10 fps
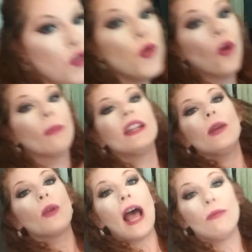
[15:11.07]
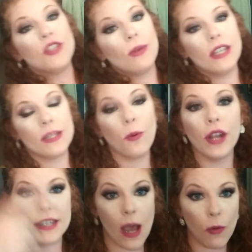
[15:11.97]
Normally what I would do at this
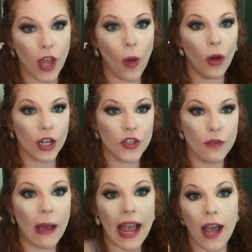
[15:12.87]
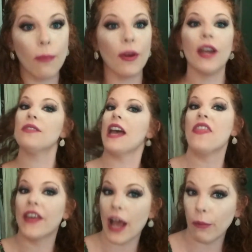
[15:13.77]
point is I would go on and do my eyebrows,
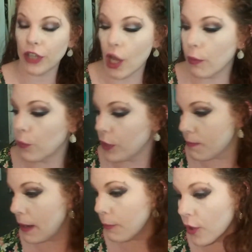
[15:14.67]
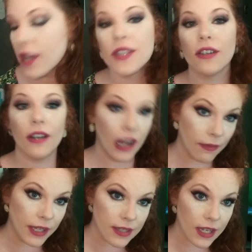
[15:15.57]
and then I would go in with my bronzer.
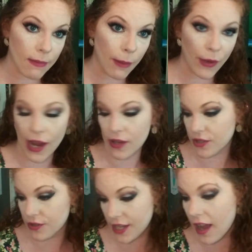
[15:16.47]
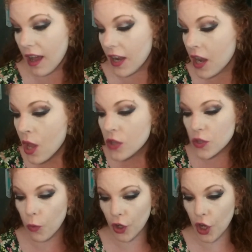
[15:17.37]
Obviously my brows are done,
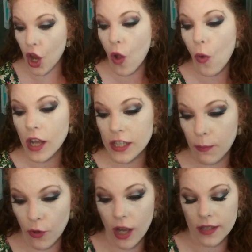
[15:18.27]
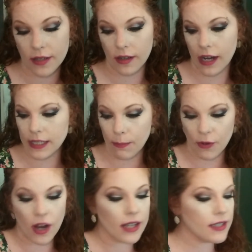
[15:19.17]
so we're going to go on to bronzer. And to
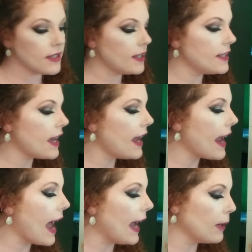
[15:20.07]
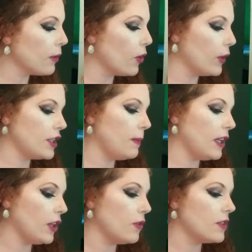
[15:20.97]
bronze today, I am going to be
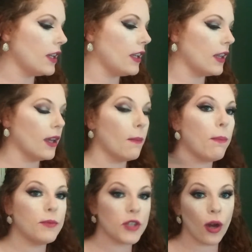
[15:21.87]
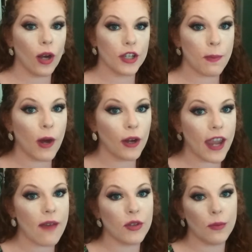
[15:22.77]
using the Tarte Park
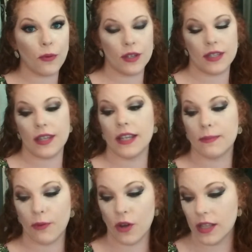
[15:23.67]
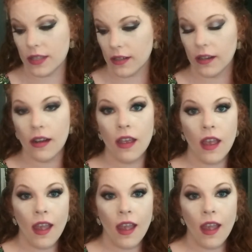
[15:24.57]
Avenue Princess bronzer.